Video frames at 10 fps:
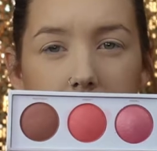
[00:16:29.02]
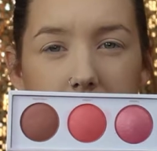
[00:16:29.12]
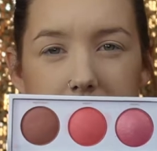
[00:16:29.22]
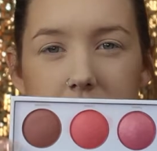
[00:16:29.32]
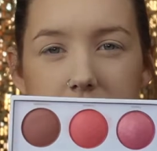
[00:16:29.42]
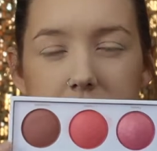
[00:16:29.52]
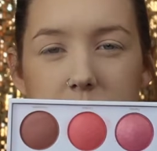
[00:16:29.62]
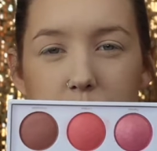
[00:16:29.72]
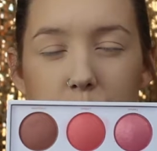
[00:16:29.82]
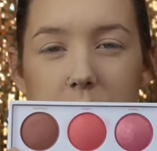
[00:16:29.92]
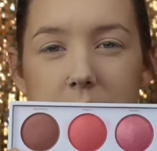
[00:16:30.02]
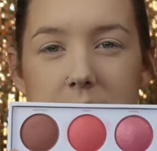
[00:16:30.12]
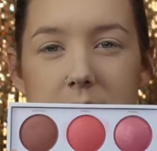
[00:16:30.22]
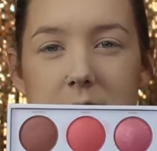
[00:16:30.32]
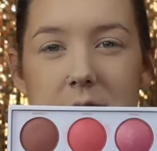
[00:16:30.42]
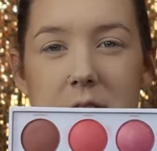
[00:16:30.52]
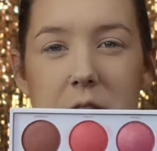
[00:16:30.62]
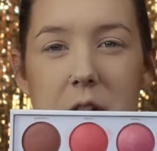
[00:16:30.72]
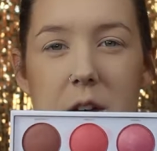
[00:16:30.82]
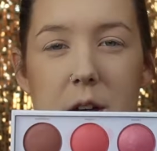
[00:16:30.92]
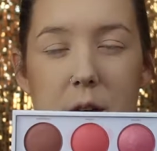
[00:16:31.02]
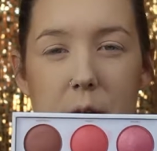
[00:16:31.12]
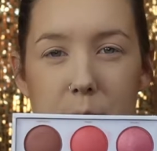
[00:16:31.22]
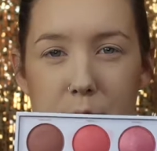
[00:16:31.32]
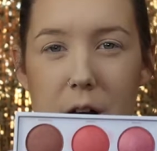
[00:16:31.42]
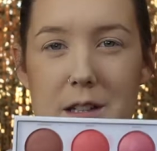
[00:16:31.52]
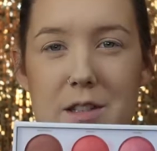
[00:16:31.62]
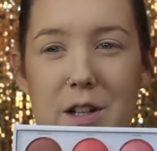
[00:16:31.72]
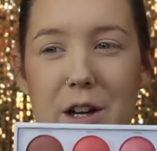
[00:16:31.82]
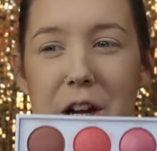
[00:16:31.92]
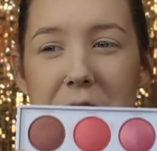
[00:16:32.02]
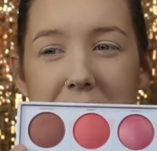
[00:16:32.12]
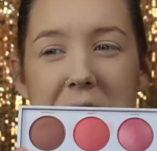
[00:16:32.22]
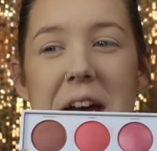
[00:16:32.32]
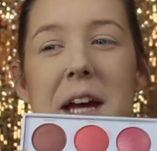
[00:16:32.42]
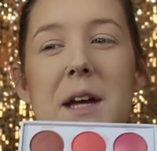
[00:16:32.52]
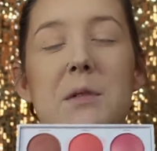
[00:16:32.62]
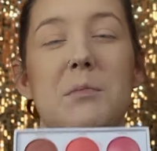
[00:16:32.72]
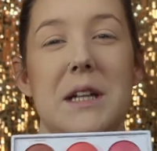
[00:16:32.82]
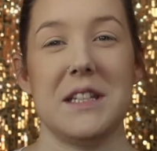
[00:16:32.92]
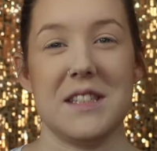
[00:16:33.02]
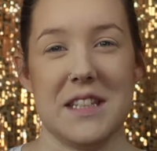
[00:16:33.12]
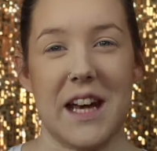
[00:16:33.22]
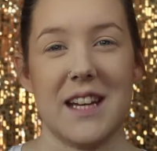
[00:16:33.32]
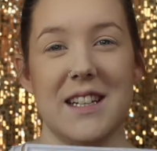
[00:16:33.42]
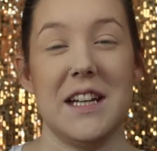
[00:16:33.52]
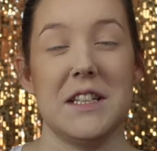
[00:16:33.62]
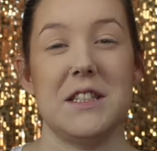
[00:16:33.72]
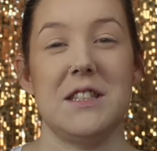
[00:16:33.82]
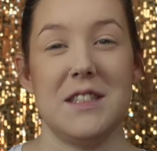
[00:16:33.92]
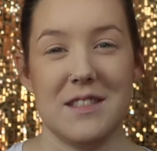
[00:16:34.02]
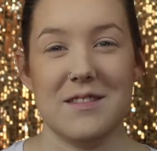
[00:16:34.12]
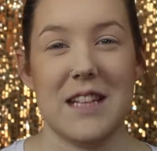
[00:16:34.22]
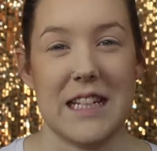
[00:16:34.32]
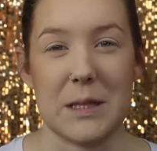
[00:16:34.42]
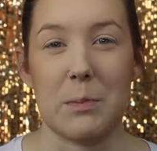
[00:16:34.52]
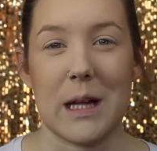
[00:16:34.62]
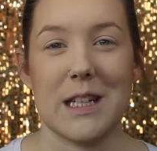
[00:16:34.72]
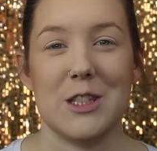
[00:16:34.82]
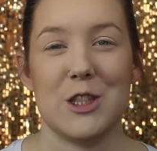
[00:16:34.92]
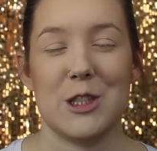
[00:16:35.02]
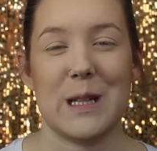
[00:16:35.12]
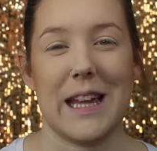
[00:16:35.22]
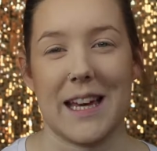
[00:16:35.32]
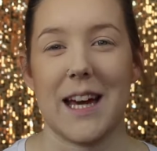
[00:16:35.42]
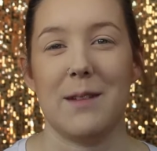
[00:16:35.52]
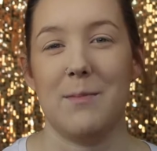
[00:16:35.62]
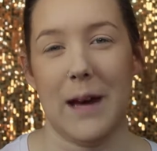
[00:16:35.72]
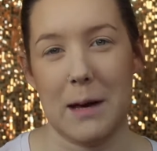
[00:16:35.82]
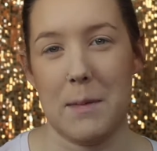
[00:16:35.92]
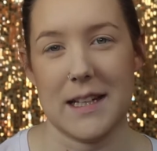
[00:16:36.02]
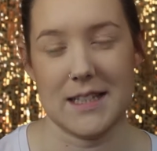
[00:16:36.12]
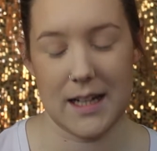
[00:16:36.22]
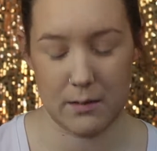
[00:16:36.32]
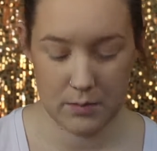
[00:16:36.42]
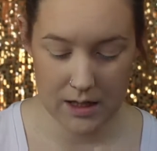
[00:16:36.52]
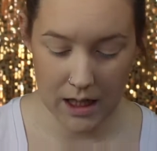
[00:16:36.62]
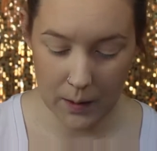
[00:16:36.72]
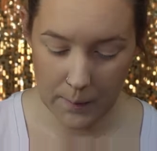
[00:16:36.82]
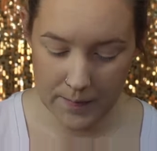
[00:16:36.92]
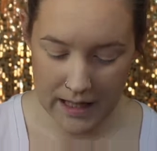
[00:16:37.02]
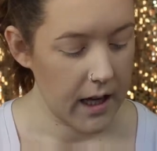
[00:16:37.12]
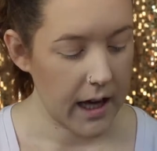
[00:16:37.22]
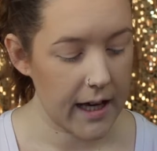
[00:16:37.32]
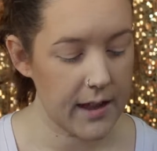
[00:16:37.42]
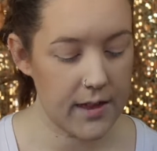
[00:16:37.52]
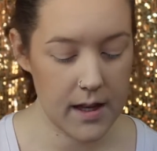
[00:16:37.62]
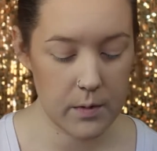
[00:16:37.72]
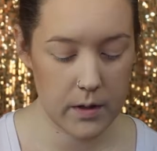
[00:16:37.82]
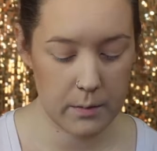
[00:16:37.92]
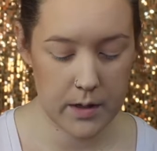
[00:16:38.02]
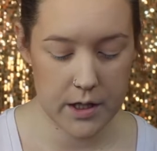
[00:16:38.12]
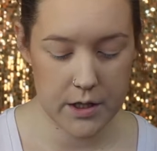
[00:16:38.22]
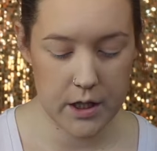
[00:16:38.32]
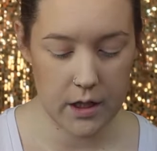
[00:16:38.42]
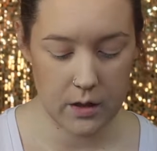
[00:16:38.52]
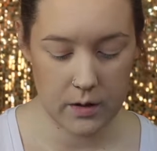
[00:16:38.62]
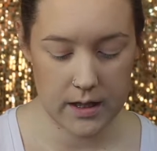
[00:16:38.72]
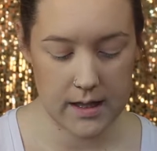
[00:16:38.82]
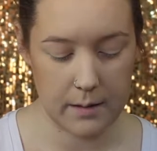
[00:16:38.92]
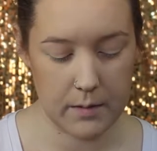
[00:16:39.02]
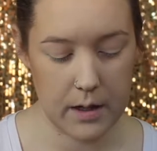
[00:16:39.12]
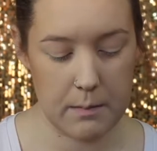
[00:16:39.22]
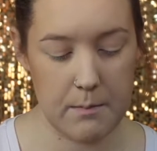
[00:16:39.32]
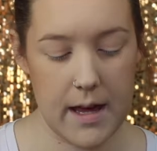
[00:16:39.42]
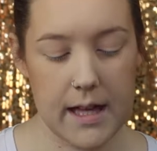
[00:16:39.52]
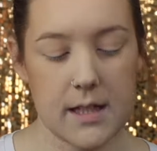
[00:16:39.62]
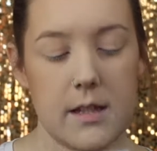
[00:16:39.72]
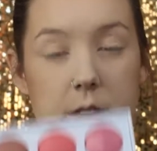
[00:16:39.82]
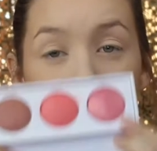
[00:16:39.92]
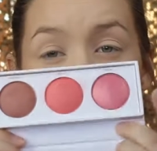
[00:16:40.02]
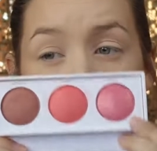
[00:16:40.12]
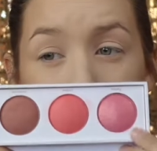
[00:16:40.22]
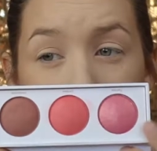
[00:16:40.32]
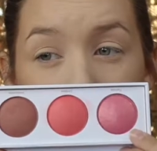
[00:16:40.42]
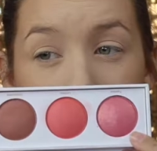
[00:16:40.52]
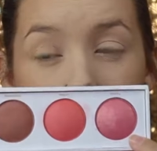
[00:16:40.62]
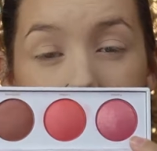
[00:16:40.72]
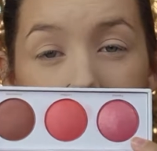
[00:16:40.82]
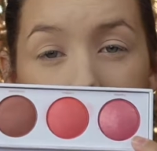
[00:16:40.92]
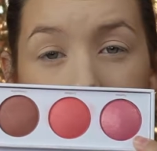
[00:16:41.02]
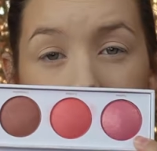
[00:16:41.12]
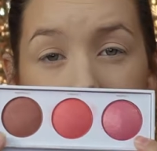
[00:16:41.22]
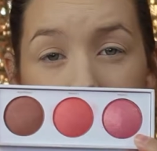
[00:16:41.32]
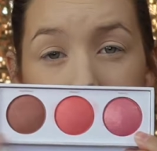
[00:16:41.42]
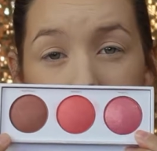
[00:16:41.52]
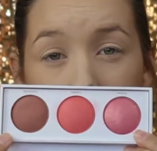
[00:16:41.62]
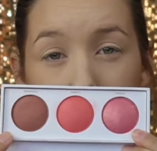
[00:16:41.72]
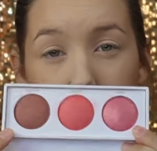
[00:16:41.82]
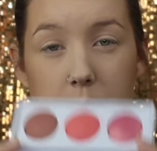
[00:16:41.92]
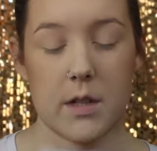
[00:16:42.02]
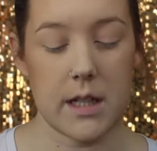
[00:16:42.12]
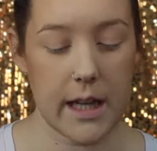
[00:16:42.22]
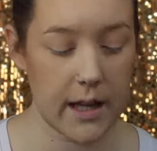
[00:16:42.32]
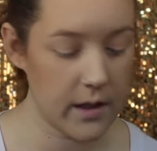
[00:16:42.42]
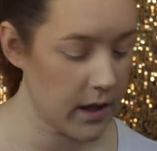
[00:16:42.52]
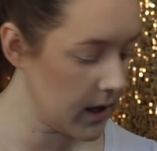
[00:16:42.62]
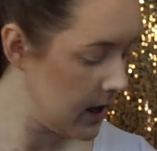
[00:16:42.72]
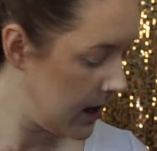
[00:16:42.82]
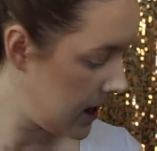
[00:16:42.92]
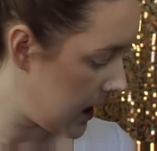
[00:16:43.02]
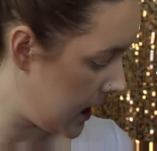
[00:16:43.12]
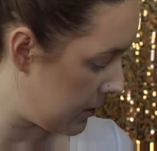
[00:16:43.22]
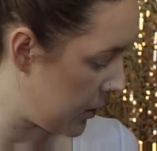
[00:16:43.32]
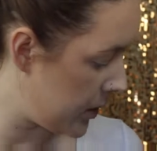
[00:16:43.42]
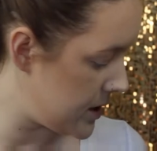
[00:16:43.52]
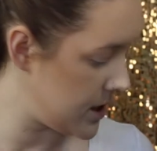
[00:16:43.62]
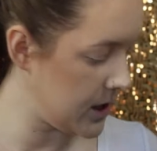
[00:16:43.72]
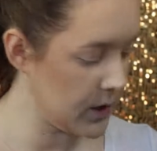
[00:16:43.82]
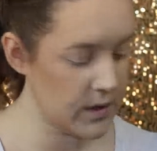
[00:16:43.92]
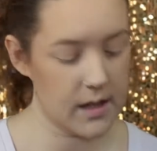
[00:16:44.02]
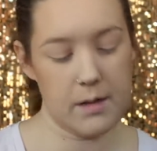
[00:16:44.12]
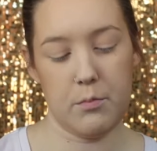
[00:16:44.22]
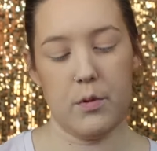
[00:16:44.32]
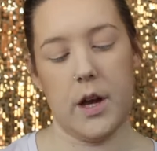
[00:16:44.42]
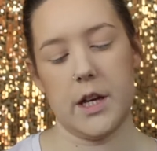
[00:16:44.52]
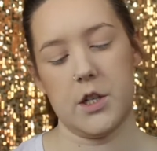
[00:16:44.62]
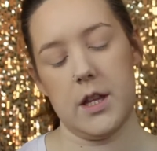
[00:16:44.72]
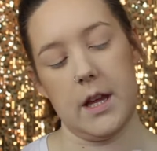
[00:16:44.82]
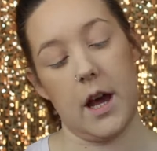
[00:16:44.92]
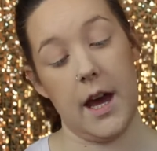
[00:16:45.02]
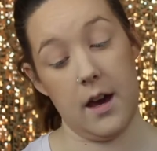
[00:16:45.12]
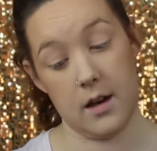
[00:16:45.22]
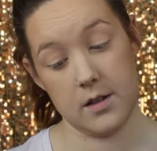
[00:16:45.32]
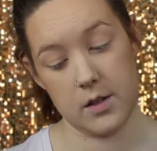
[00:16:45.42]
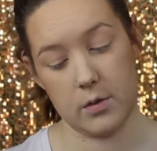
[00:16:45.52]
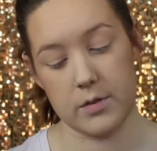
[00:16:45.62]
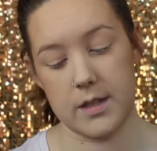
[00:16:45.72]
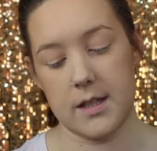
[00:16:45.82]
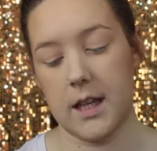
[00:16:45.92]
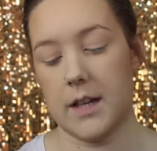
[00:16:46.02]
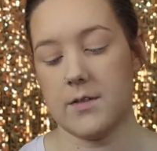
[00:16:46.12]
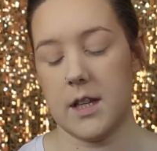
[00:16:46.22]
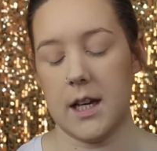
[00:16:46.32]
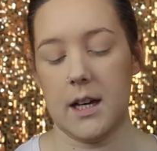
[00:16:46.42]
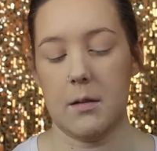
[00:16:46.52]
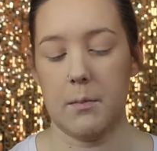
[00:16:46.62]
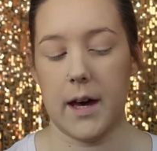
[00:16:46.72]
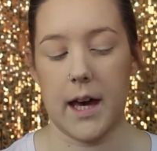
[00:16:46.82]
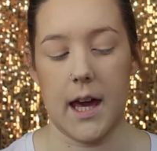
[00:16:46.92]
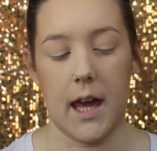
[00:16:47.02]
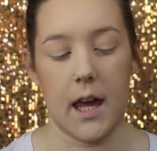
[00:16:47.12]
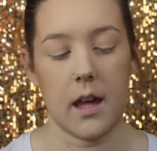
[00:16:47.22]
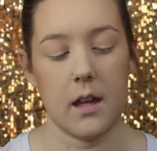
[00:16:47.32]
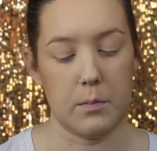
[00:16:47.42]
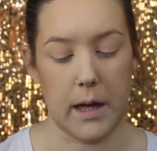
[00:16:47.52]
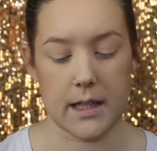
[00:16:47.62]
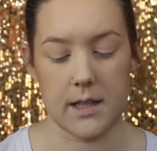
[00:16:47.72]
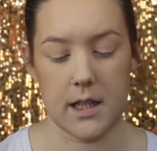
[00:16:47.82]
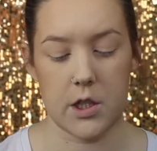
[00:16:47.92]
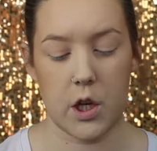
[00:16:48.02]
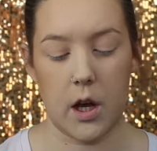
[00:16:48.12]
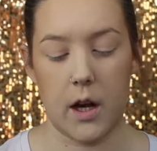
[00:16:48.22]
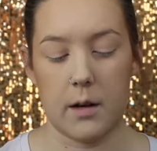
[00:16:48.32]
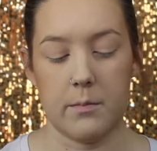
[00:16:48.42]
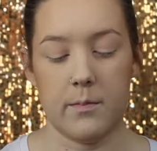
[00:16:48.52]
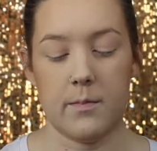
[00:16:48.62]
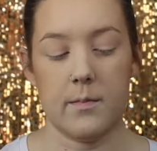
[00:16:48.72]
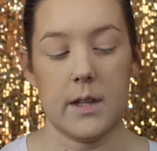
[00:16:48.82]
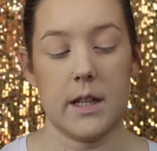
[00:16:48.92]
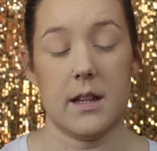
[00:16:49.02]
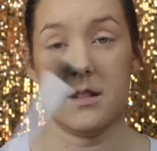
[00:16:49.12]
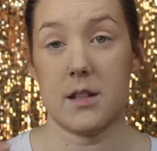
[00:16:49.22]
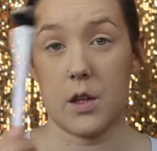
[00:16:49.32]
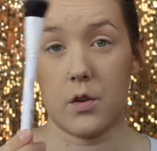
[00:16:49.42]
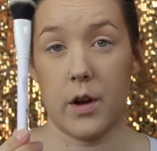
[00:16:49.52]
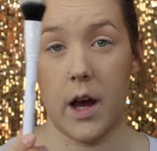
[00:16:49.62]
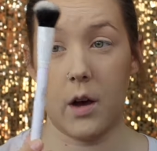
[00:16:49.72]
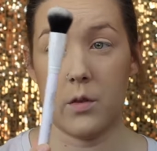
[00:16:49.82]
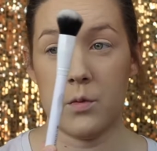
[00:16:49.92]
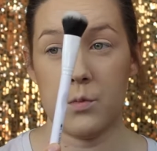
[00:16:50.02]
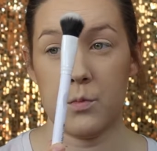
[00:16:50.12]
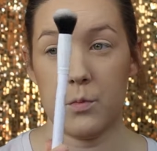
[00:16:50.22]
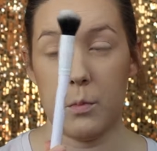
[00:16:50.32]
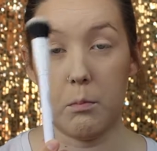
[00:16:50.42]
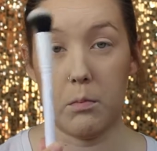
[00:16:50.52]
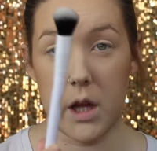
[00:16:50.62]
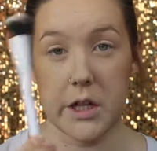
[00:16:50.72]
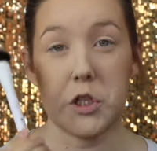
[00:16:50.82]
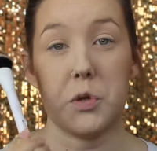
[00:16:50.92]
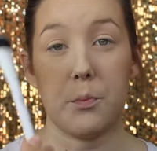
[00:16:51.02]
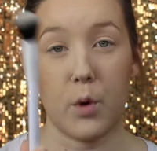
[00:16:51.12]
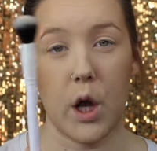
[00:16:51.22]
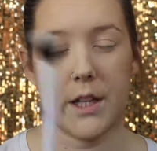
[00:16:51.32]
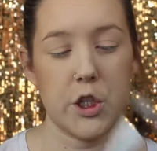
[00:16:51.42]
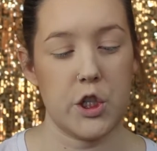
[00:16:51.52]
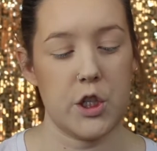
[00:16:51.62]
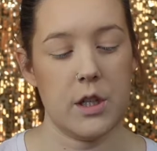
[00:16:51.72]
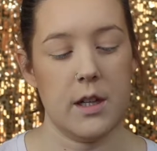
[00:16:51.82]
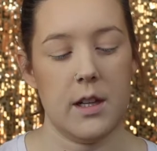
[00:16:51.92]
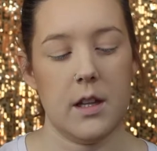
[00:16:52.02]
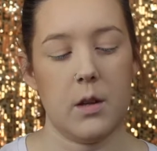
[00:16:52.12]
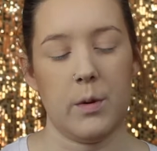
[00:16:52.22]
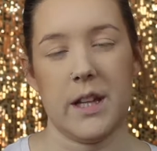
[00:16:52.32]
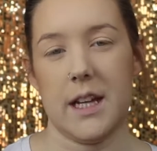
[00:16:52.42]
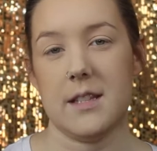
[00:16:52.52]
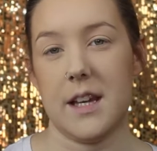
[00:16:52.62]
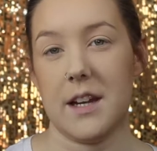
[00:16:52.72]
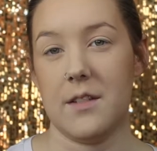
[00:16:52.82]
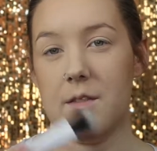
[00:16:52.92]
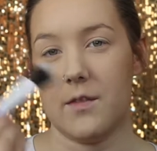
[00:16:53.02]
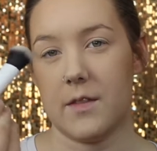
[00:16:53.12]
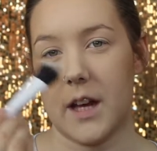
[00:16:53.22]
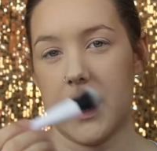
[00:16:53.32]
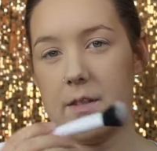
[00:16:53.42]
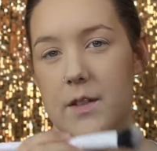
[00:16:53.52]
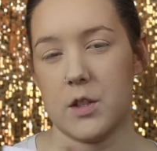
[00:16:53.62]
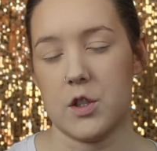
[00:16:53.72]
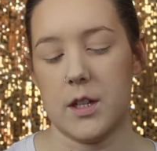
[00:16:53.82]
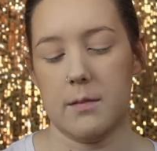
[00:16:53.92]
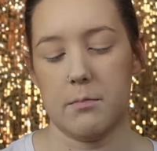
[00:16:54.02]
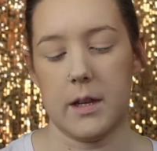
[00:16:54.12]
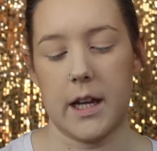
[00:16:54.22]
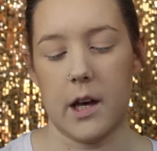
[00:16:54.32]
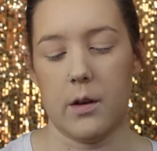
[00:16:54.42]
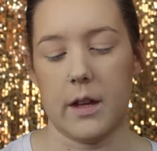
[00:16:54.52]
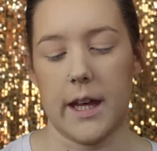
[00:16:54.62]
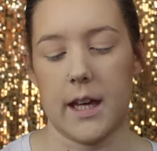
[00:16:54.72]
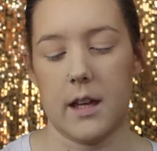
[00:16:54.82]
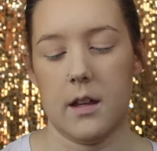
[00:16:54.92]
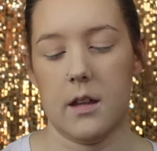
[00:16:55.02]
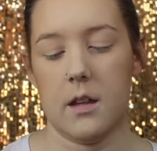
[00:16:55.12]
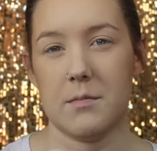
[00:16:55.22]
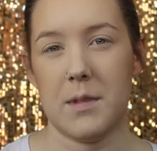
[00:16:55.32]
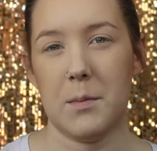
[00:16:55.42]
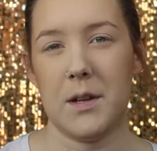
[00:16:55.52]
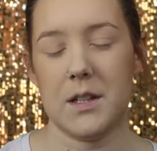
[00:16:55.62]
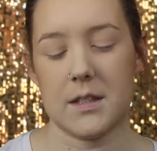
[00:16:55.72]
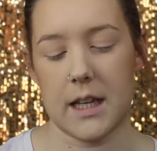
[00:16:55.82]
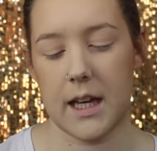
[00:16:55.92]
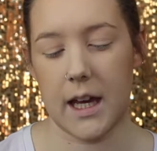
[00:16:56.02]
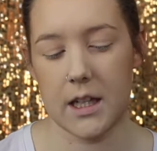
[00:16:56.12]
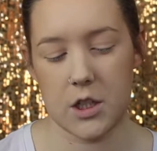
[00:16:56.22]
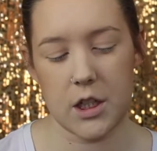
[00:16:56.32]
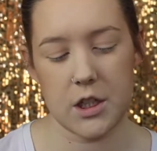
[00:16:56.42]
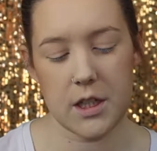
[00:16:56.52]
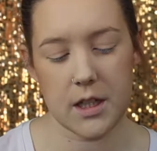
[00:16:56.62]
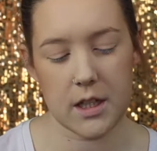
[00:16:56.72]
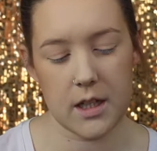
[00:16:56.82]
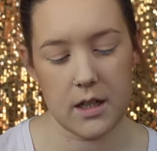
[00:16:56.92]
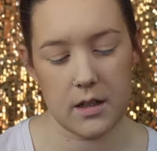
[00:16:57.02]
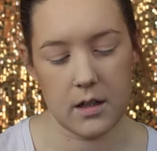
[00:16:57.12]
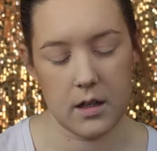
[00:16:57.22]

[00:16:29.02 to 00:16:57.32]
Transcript: I thought this was a bronzer, but it's not. It's a blush. Like I messed up. So I think what I'm gonna do is I'm gonna mix Fearless and Unstoppable together, and I'm going to use the brush that I also received in my BoxyCharm. It's a Crown blush brush, the one that I said kind of feels cheap, but now it, like, my opinion's like kind of changing on it.